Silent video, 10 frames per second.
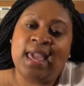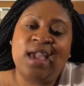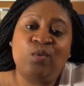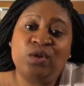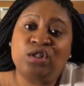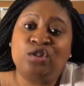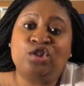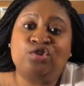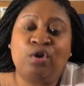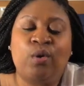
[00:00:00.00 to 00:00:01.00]
It was a
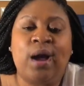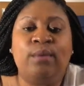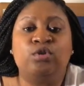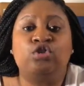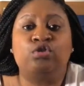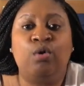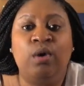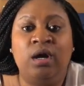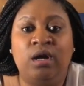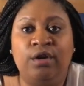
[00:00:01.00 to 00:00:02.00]
struggle. I was so
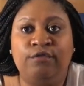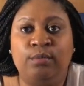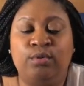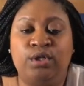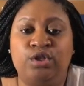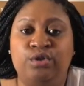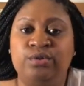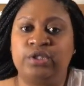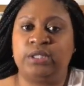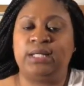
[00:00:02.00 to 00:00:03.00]
uncomfortable, because
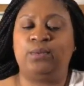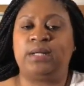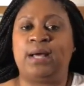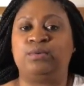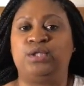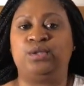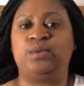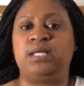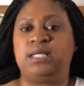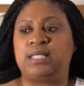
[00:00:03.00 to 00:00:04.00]
usually what I'll do
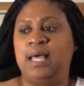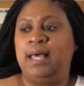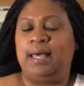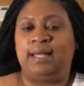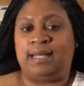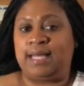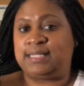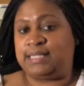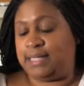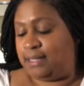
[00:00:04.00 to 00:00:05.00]
is, like I
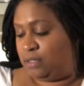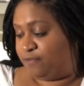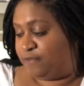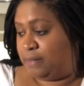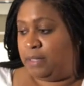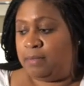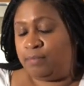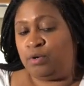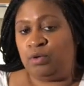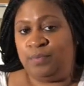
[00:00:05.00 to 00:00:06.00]
said, a family
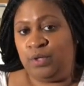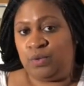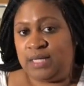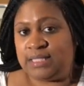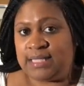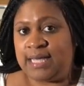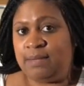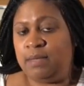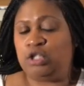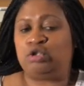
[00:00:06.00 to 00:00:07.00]
member will be on this side
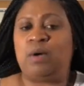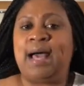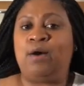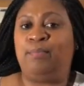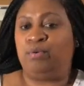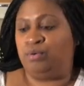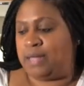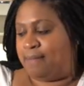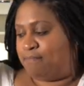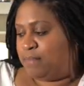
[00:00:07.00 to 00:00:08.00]
of me, so I'll pull
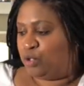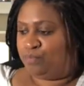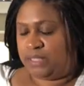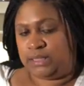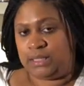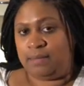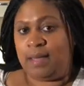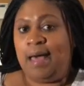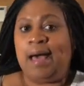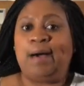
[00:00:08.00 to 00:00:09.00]
that middle piece up.
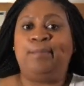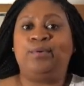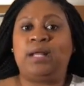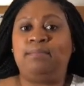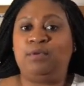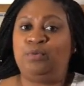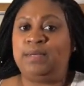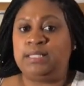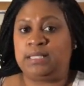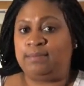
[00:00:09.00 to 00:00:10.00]

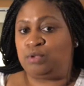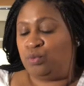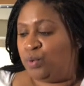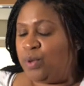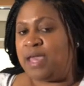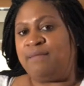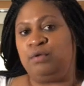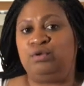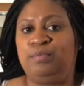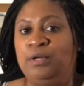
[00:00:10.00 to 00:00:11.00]
So we'll have a
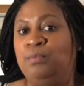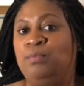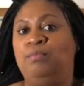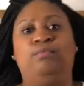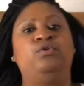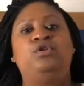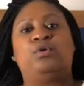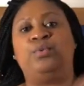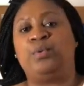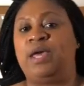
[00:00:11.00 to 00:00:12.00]
little bit of, you
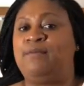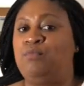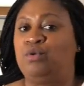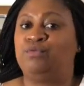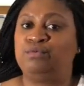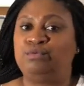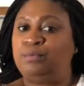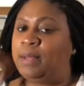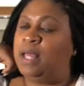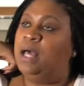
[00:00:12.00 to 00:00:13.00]
know, we'll have more room.